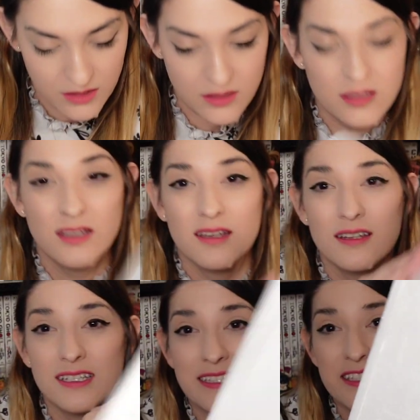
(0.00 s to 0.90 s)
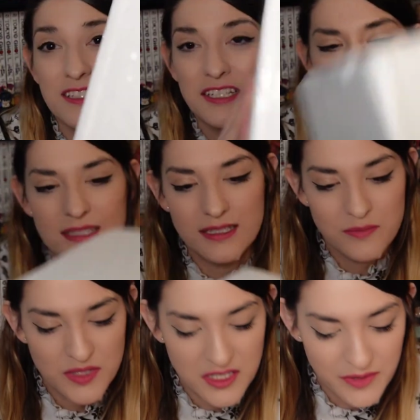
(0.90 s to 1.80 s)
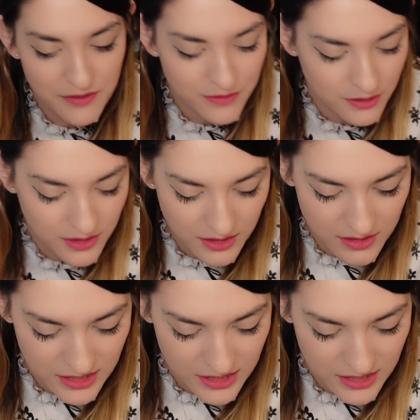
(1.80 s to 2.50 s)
And it seems to be floating in